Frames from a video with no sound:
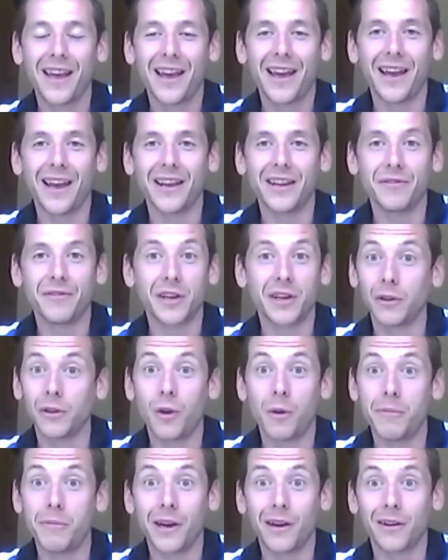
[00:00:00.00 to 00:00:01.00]
You've done a
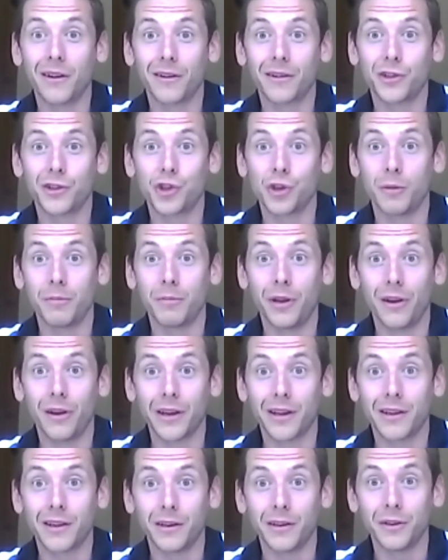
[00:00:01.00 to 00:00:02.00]
lot better job than I
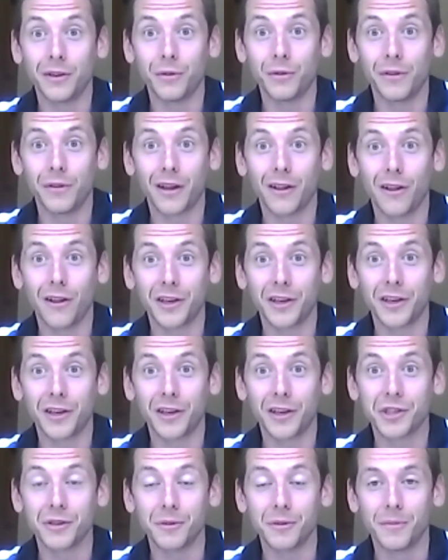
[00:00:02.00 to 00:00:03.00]
can do in the
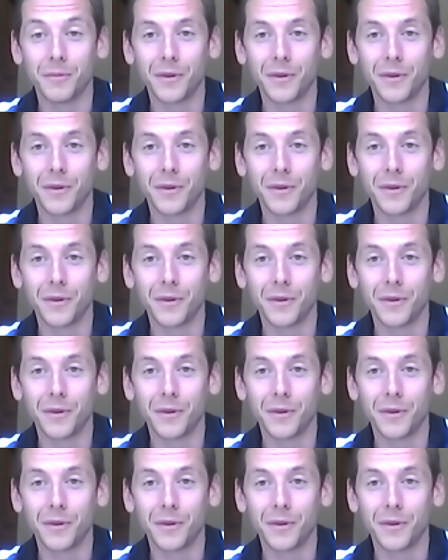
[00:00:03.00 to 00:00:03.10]
classroom.